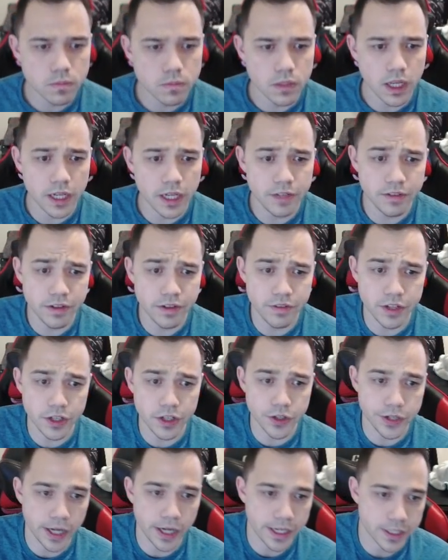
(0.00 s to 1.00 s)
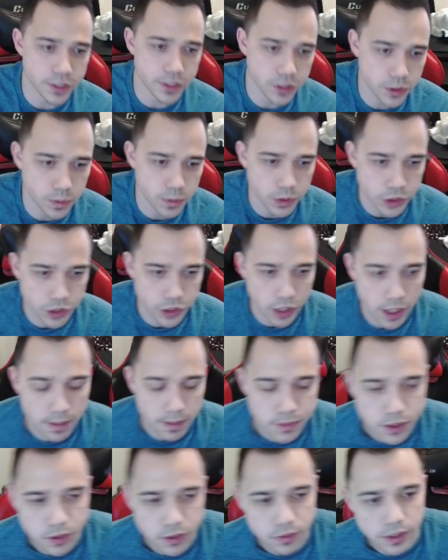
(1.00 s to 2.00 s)
And even if it could, I can just switch into
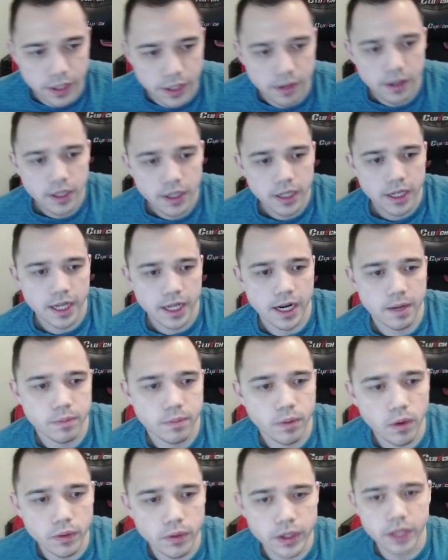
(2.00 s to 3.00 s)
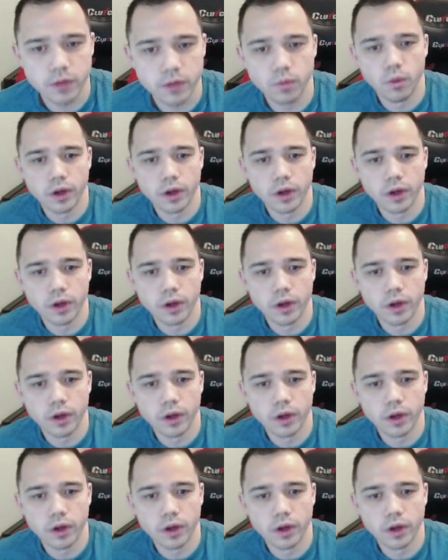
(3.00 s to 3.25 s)
Obstagoon there, and I probably get 1